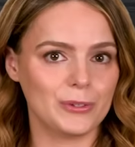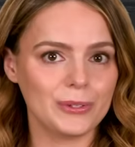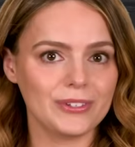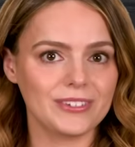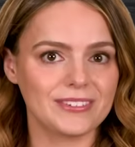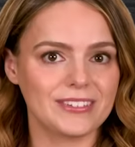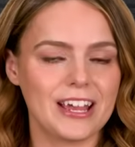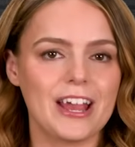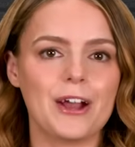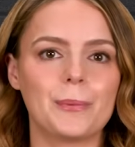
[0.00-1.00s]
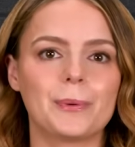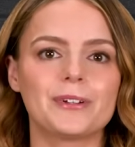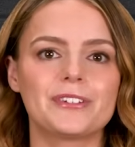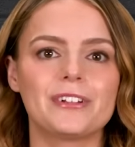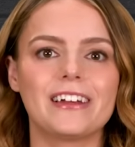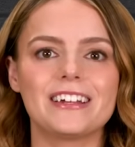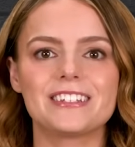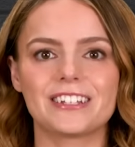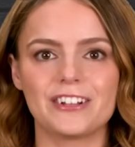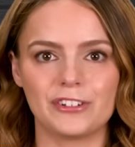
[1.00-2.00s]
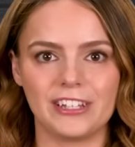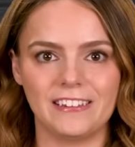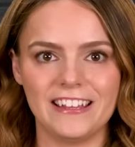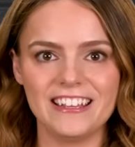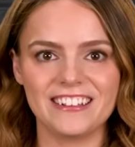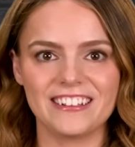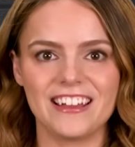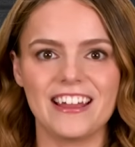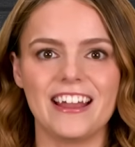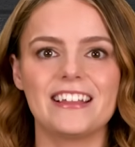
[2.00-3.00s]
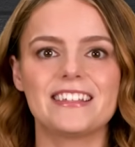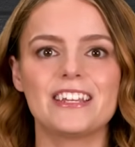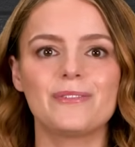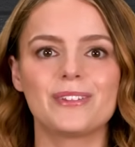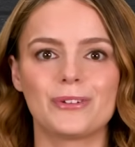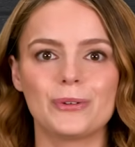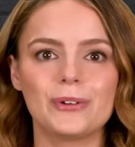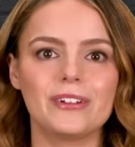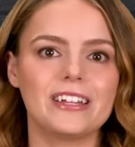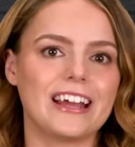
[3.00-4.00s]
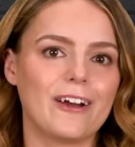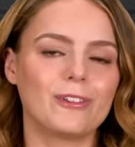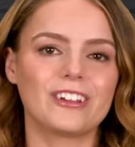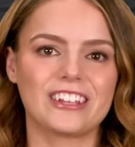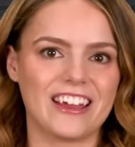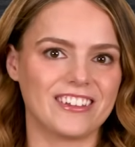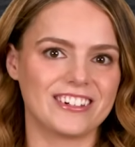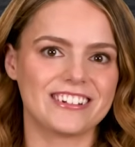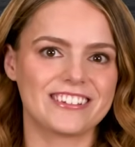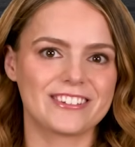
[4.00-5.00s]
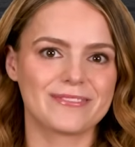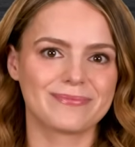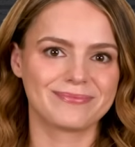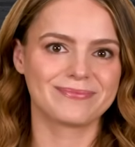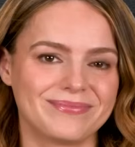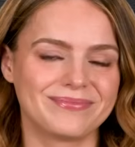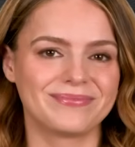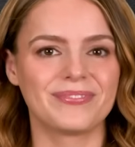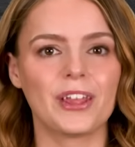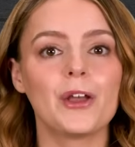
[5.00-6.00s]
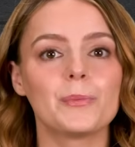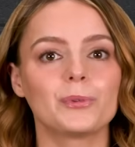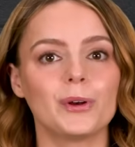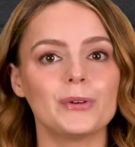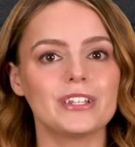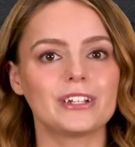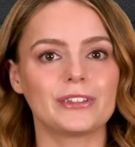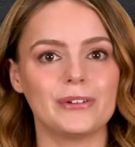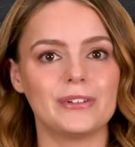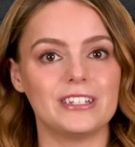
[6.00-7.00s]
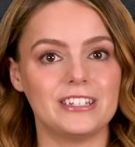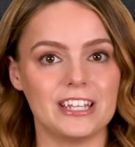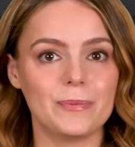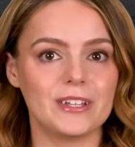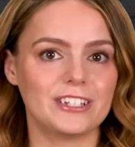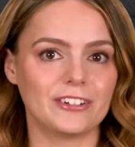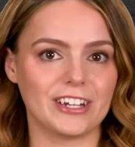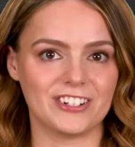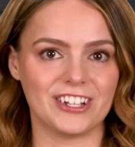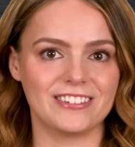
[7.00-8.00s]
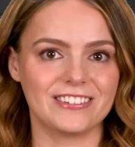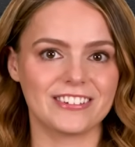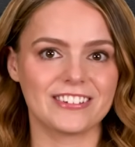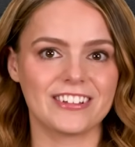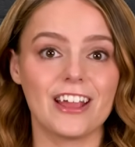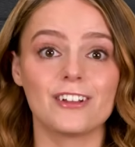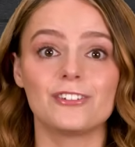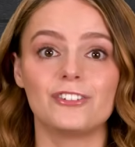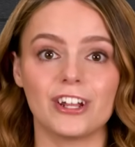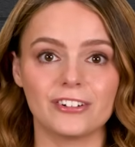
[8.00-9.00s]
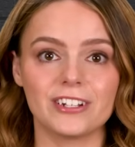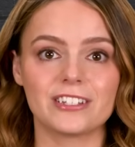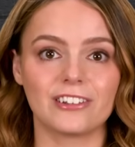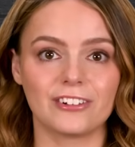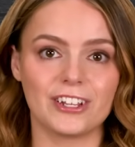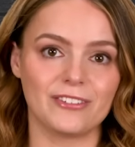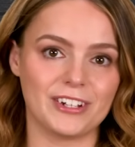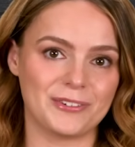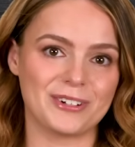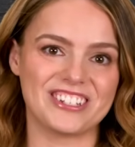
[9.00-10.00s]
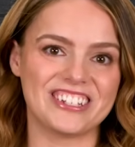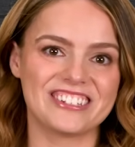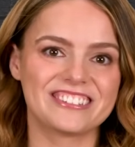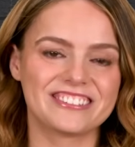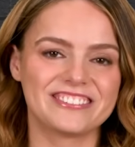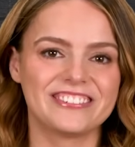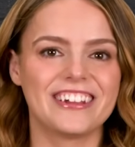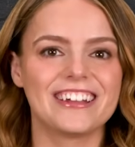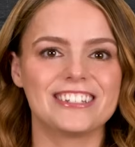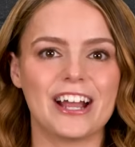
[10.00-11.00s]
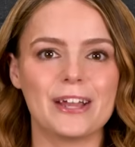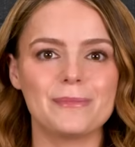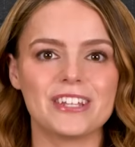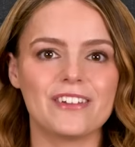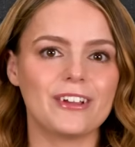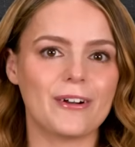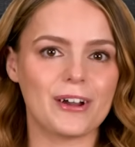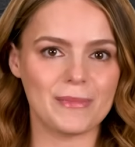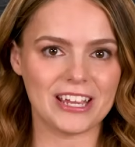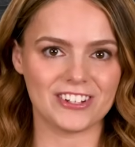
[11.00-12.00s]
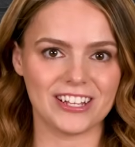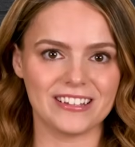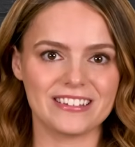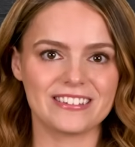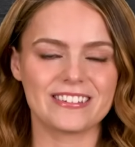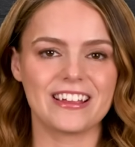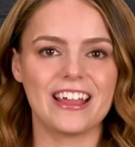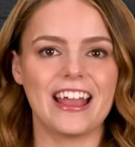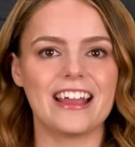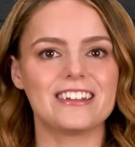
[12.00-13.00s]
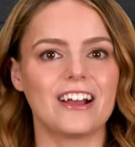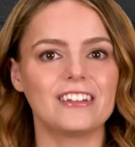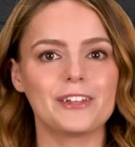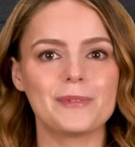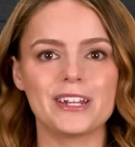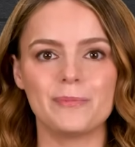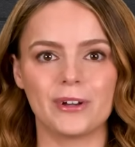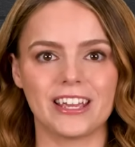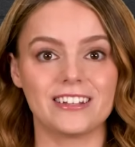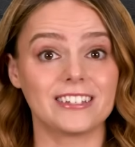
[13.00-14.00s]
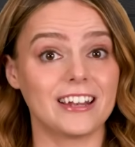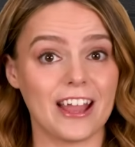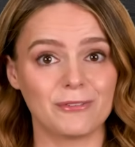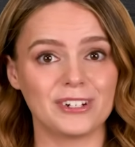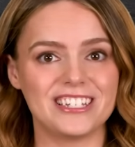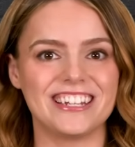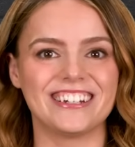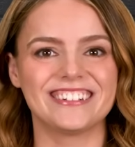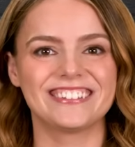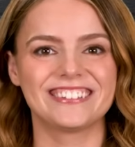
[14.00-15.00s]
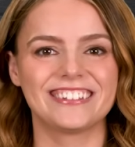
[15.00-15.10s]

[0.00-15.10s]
tools, a personalized scheduling link, and sync with Google and Outlook calendars. Pros include deep integrations, generous learning resources, time saving automations, and unlimited bookings on every tier.